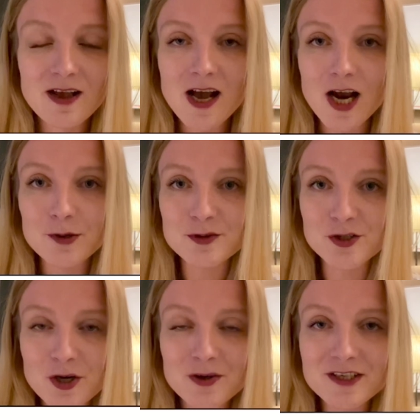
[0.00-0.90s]
I was
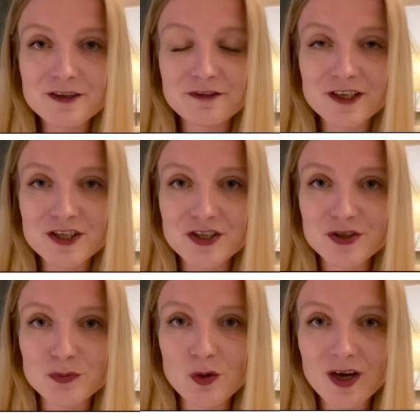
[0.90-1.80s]
going to finish this
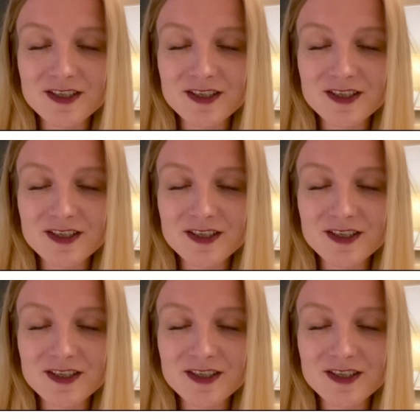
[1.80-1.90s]
work